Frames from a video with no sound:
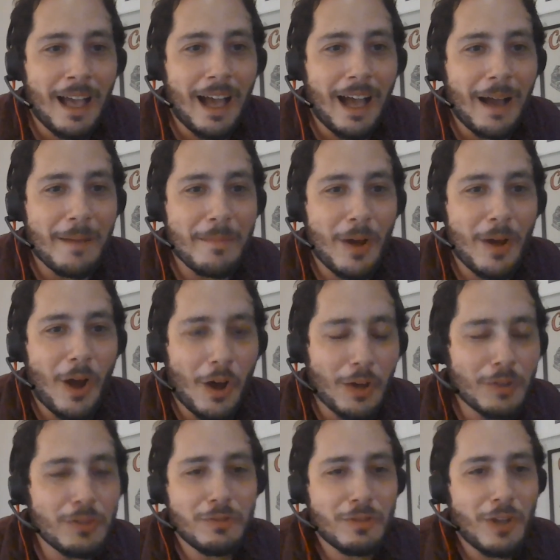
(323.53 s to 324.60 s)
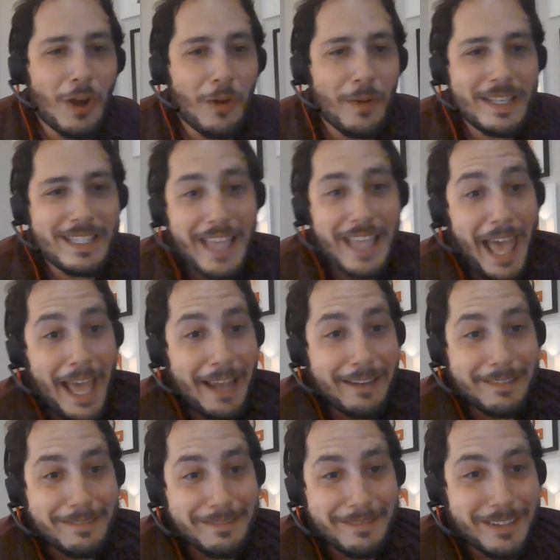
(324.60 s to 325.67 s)
All you know is that
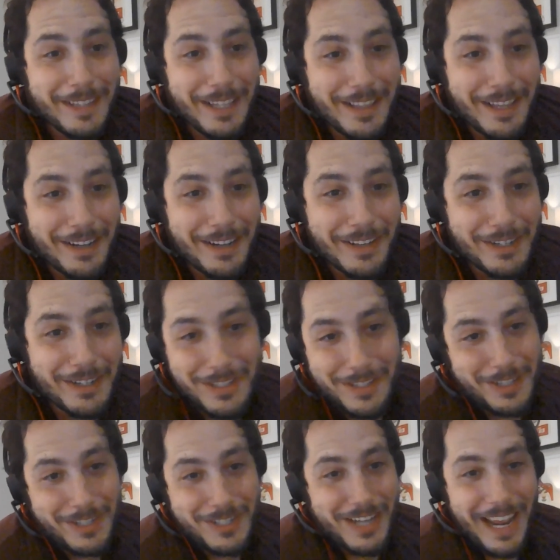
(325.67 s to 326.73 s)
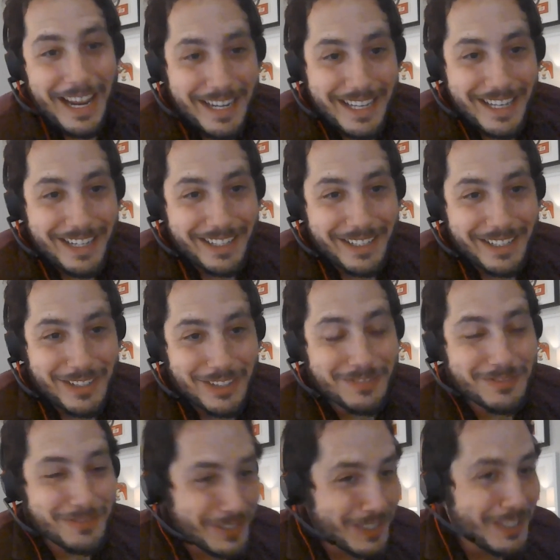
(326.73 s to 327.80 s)
there's data here and you
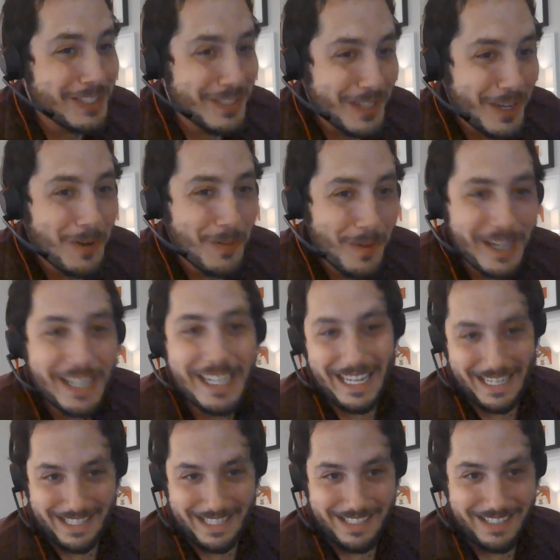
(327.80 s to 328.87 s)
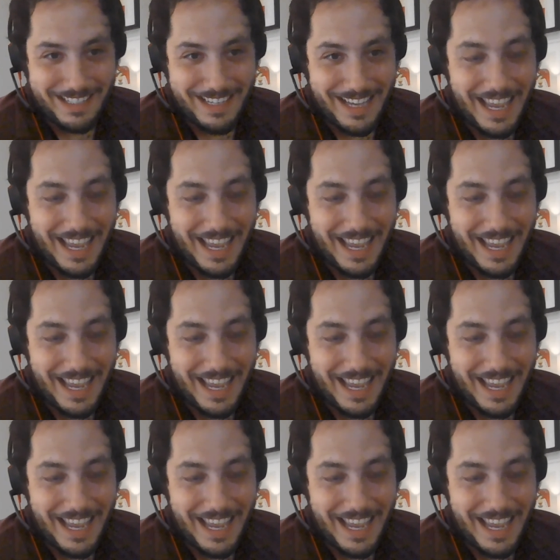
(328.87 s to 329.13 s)
don't really know what it is.